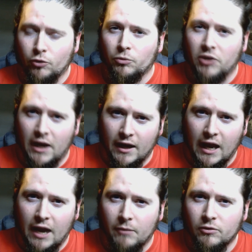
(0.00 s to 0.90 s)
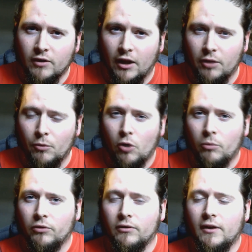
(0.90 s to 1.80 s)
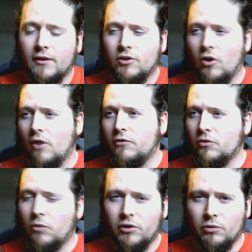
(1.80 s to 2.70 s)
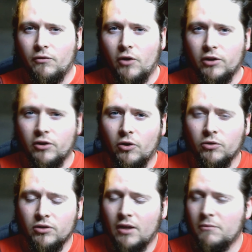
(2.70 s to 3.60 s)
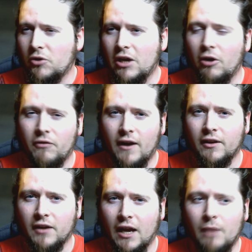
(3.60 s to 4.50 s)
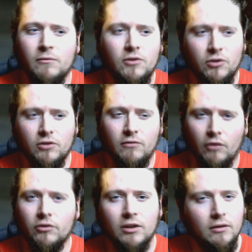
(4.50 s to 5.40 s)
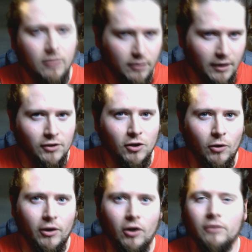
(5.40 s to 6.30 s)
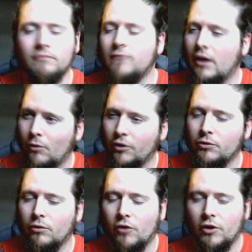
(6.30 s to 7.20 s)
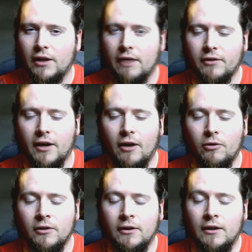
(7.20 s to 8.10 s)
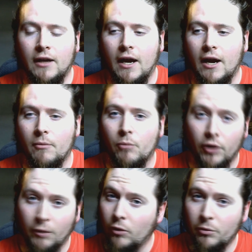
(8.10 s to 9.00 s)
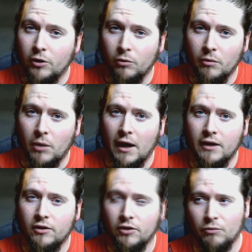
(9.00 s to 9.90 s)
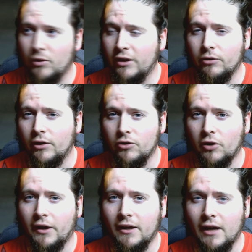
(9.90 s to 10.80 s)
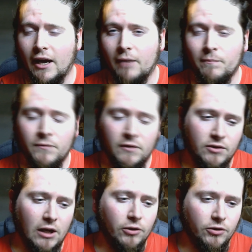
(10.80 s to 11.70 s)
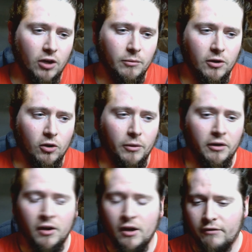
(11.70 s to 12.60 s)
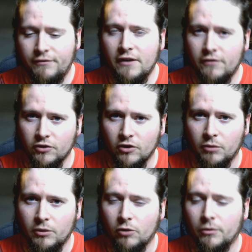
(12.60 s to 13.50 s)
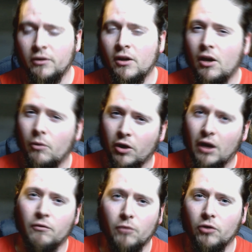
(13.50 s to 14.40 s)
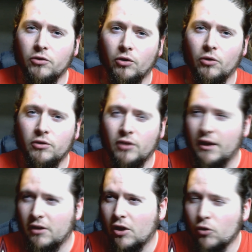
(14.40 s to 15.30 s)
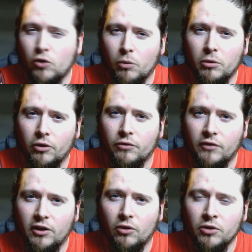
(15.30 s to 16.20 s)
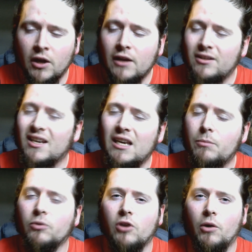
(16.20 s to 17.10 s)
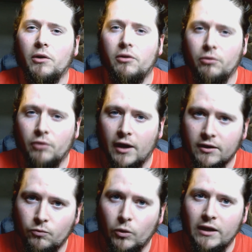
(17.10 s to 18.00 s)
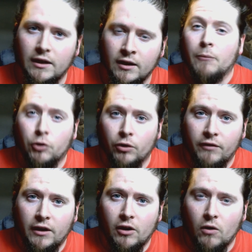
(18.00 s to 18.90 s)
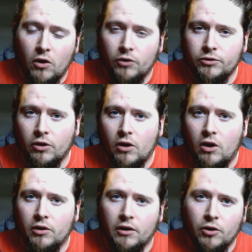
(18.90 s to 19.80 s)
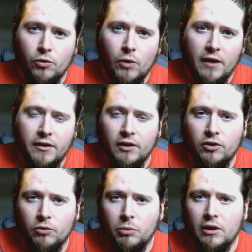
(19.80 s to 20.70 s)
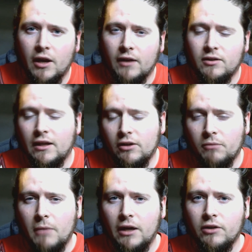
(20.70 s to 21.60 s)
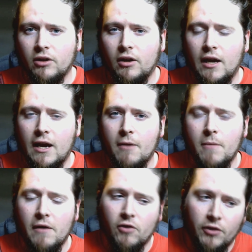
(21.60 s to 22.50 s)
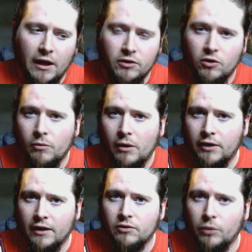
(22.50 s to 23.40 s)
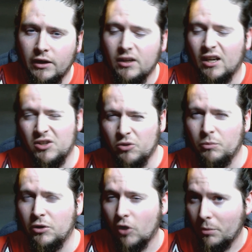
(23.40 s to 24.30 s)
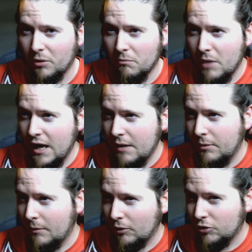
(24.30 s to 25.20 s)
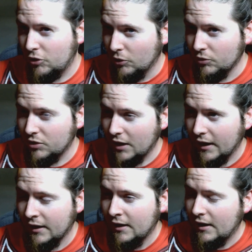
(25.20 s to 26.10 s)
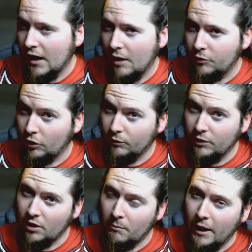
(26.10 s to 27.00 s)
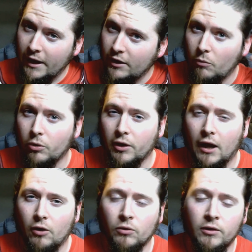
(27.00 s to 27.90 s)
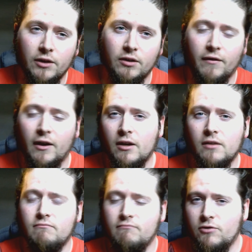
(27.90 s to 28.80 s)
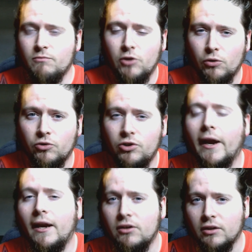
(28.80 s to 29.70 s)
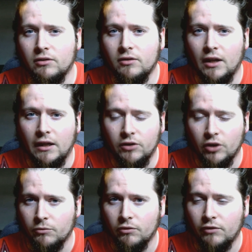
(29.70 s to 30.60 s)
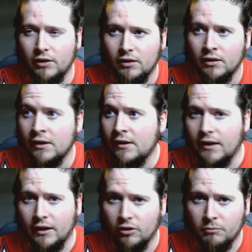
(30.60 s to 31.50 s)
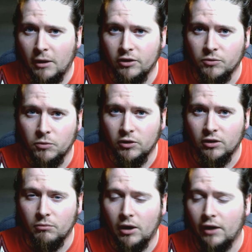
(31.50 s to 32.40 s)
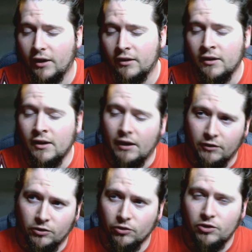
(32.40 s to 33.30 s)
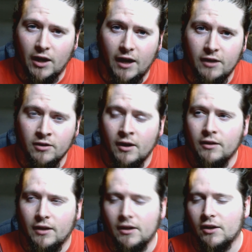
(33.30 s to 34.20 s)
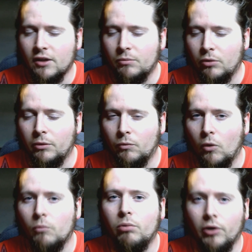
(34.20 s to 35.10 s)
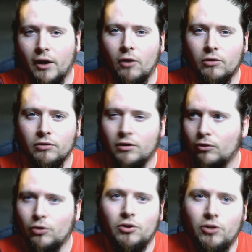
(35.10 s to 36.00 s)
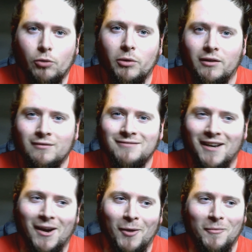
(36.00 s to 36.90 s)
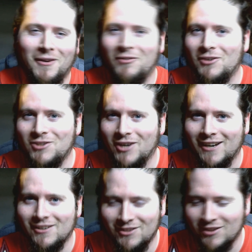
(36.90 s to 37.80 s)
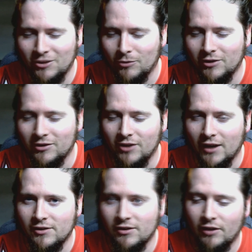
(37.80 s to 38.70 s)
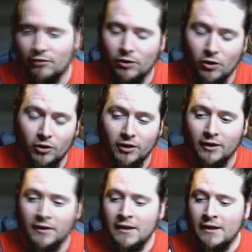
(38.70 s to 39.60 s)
jump scare games at the moment. So I've just wanted to avoid those. Not terrified of the game, just obviously things going on. I wanted to avoid that for now. But they will be coming back because I really do enjoy that game. Zelda's going to be coming. FIFA's going to be coming. We're going to have loads of those, like a good couple of those videos to keep us going through next week. I am doing a video also on who I think should be the next England manager. I've got that to come out next week. It should be dropping maybe about Tuesday. The only reason I might not put it out is if any news changes in terms of the England manager's position by then. If it does change, then yes, I probably won't put it out because it'll look stupid if it's changed, the situation's changed since I've recorded it.